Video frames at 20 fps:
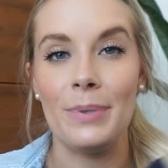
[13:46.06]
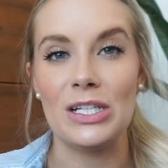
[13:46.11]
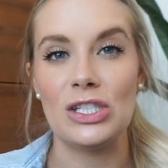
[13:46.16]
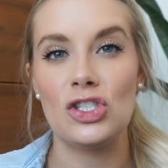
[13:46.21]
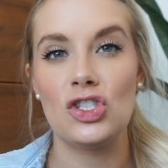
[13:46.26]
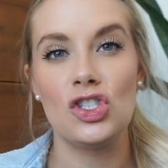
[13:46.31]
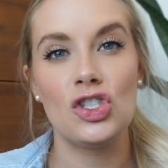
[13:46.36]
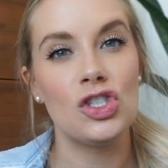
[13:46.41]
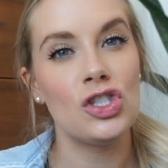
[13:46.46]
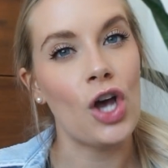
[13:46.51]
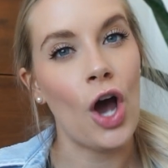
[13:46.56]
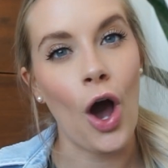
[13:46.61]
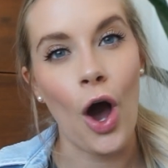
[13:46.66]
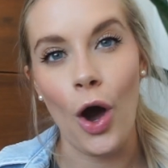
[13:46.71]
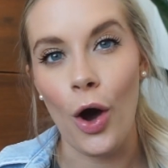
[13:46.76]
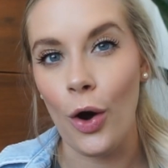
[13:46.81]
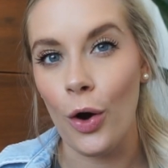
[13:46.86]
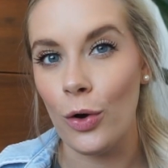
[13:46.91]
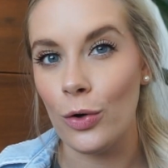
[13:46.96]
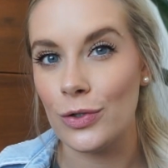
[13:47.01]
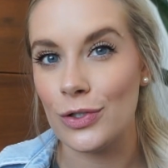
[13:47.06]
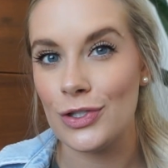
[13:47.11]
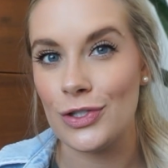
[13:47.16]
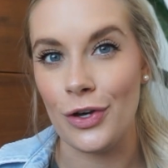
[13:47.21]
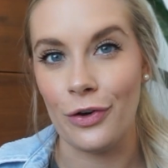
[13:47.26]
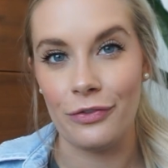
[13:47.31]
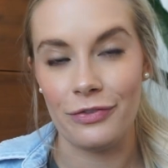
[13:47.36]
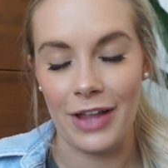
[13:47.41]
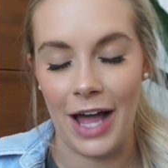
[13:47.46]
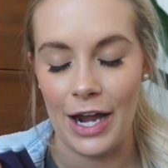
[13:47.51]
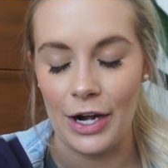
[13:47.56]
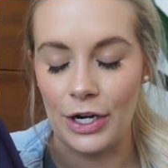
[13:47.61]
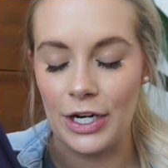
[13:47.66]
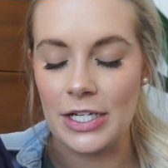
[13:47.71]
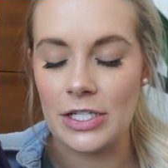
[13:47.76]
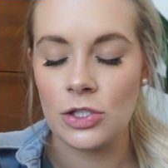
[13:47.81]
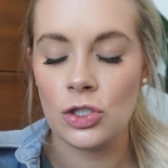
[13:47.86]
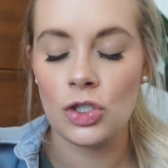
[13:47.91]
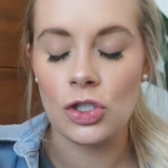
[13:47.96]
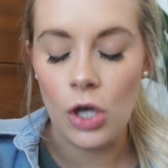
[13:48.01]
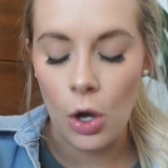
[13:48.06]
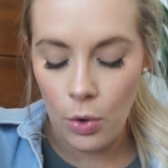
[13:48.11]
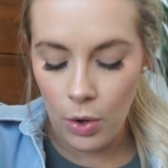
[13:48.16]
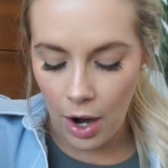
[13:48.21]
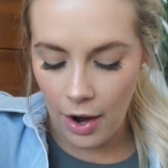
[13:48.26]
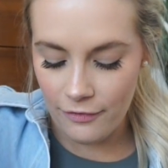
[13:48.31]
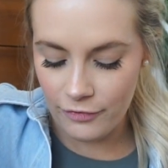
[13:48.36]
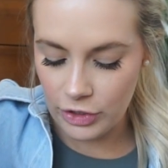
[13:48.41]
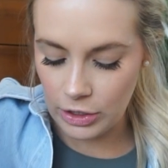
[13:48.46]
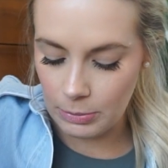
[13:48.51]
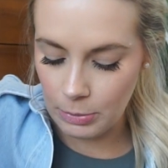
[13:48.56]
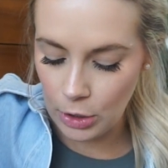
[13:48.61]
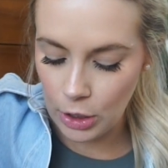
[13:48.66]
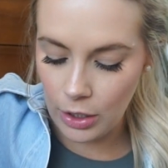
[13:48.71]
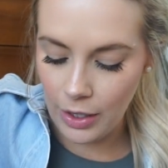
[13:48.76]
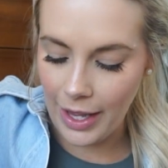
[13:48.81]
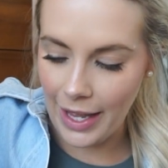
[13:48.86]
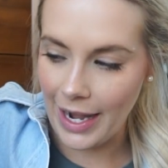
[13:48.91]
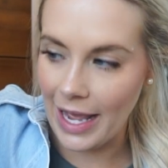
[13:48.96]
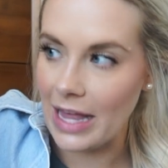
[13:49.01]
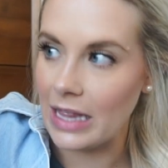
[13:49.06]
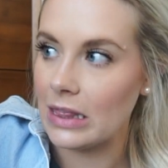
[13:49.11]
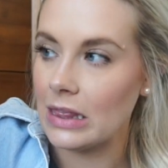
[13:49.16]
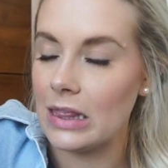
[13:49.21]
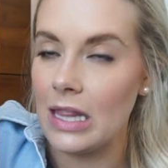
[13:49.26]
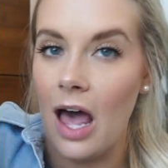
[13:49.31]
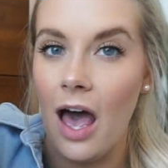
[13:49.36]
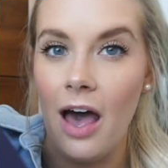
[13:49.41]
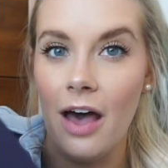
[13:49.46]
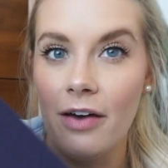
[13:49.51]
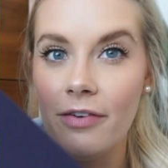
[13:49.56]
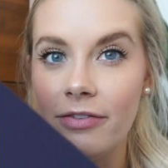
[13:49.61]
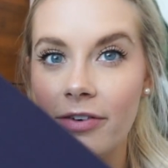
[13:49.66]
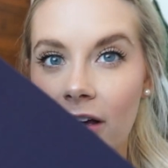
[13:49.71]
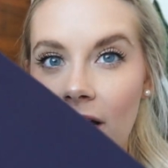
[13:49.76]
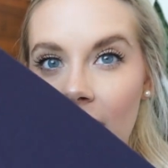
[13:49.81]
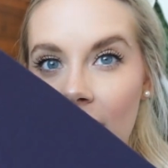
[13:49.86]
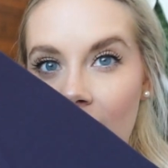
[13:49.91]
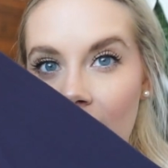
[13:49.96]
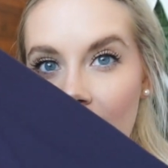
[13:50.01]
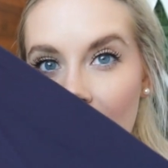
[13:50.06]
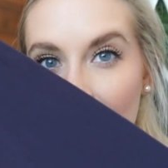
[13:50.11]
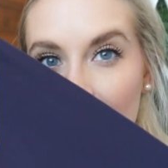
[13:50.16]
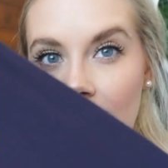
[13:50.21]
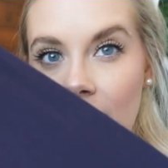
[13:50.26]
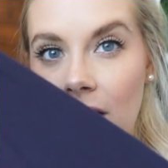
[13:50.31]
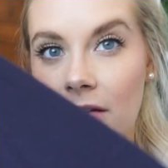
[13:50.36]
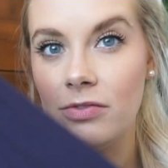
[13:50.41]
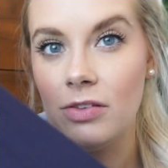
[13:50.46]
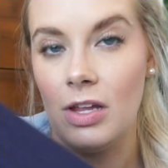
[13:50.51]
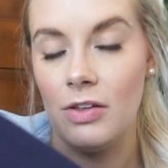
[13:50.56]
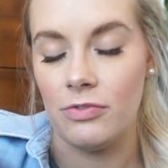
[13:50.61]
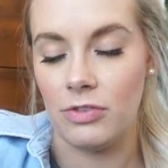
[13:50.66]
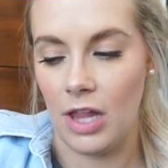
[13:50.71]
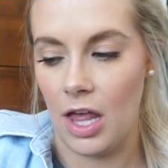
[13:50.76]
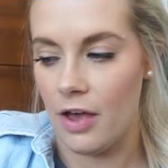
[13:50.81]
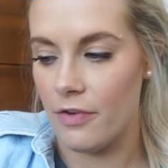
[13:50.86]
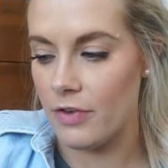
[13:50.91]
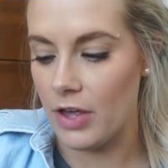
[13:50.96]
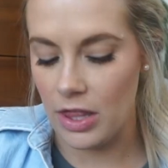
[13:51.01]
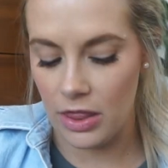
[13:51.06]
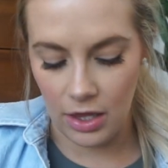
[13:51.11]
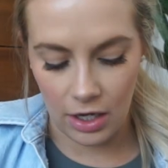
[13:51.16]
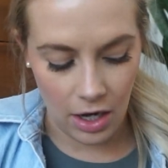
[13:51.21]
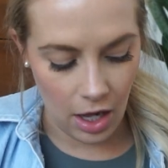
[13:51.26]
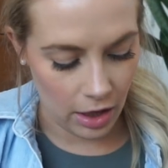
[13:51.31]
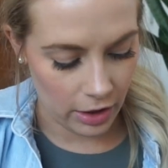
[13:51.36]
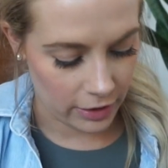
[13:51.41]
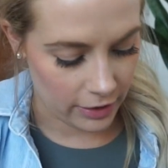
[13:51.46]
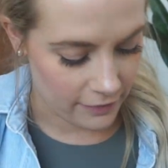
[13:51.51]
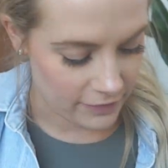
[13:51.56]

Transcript: but so, so flattering, so comfortable, and I love, love, love, love the color